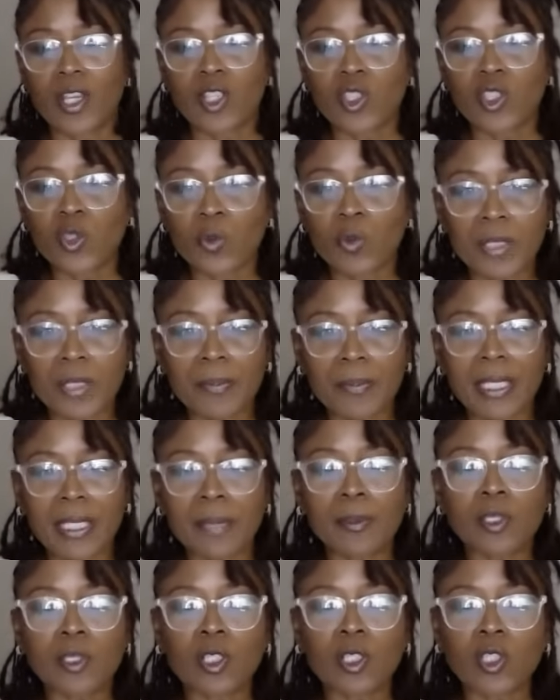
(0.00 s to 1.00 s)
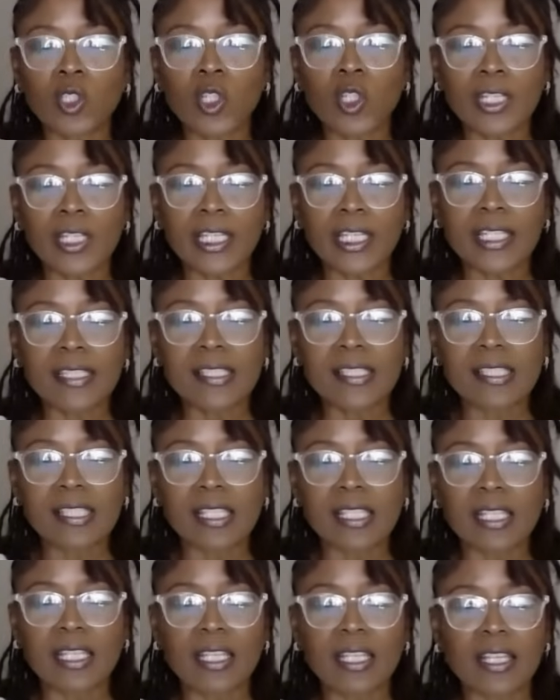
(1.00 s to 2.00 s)
You want to be able to look and
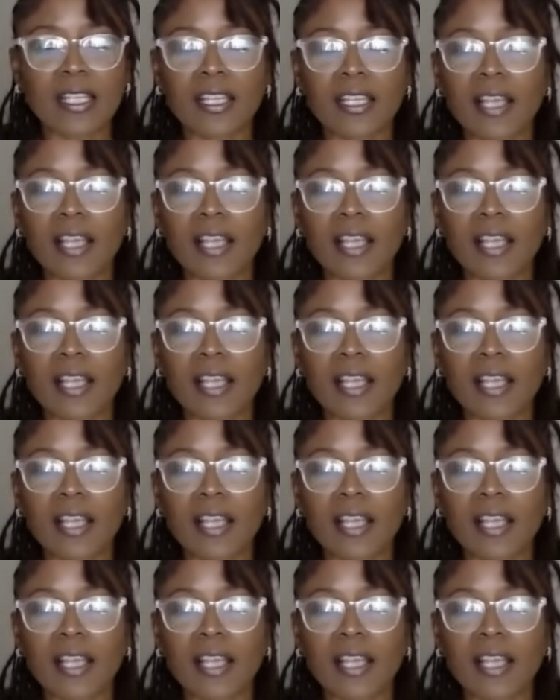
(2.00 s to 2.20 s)
see.